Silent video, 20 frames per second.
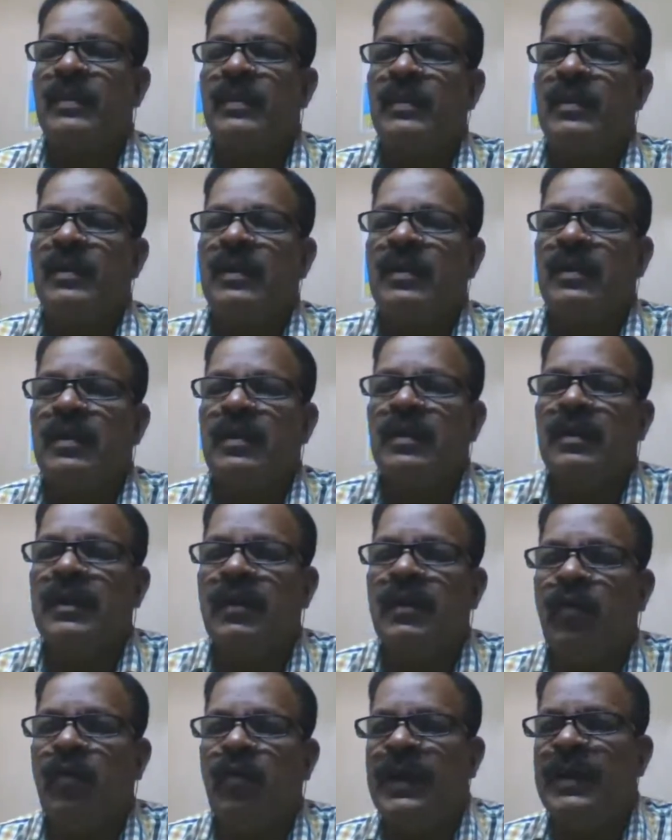uh,
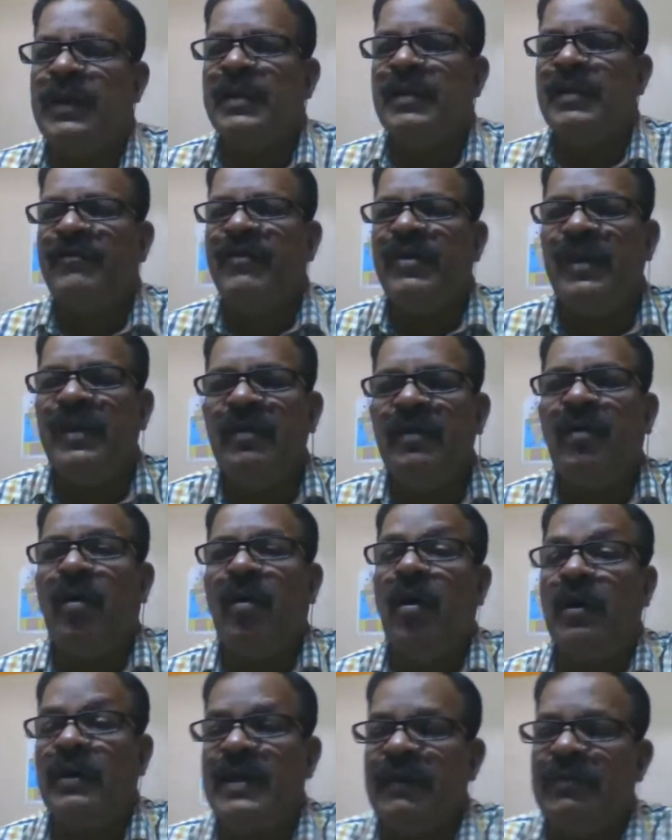when it is a very
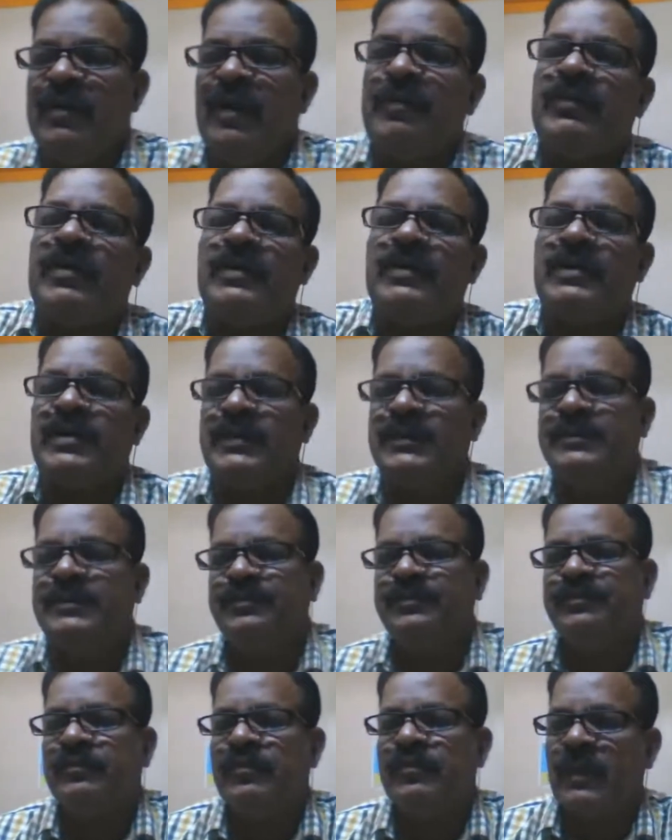undeveloped country,
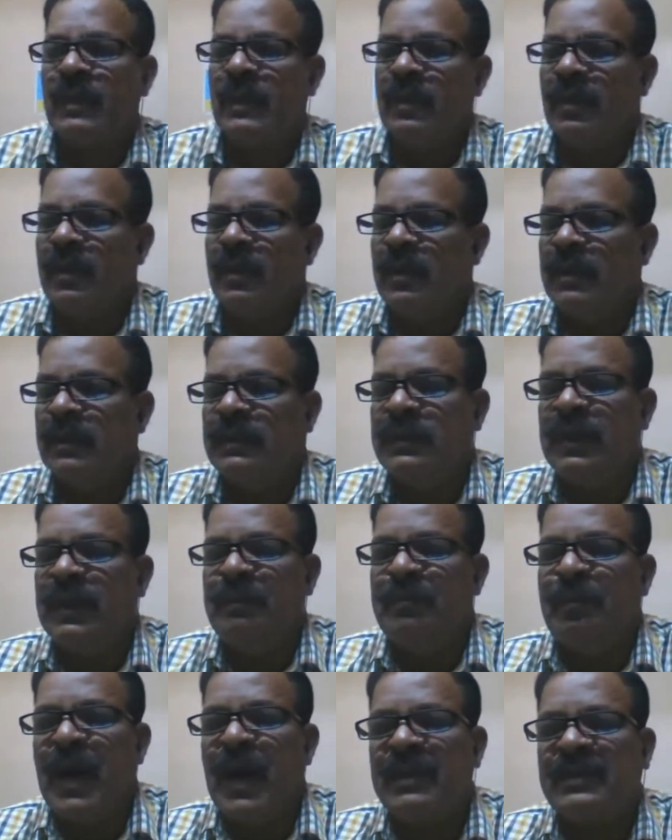the
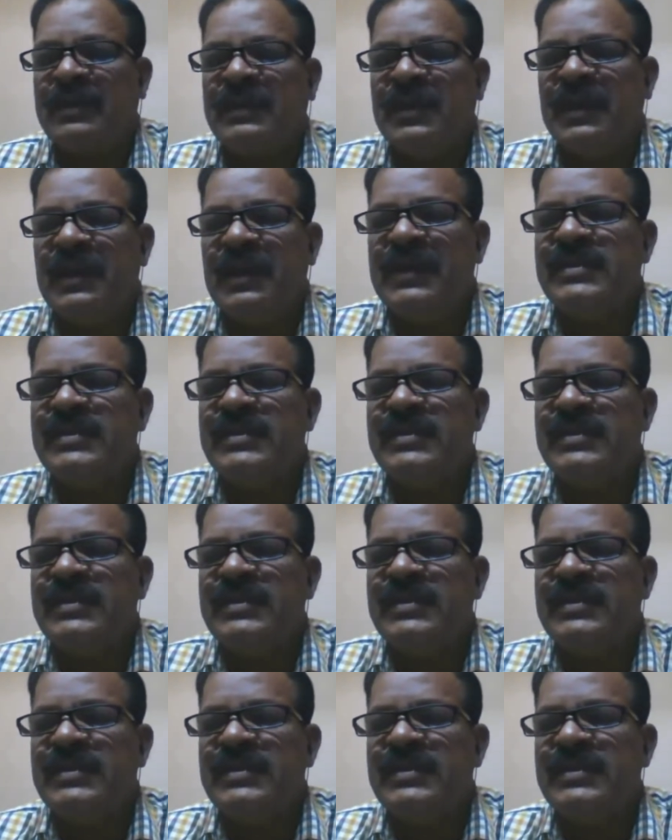birth rate is